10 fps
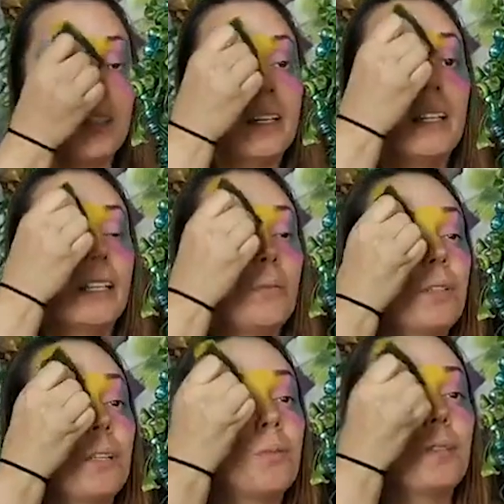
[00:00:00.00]
And then I'm
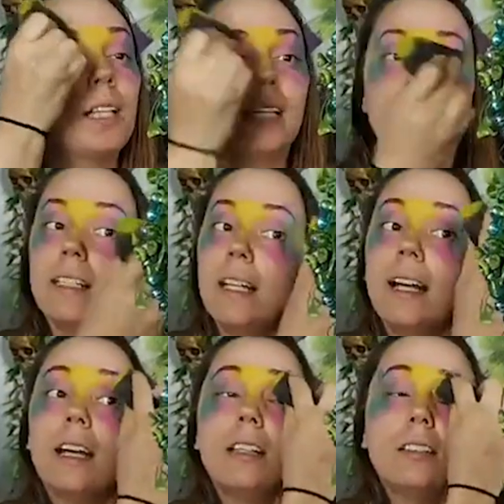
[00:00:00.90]
going to blend it
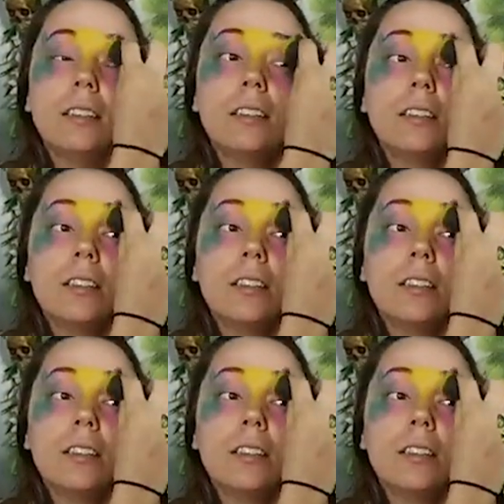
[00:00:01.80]
out.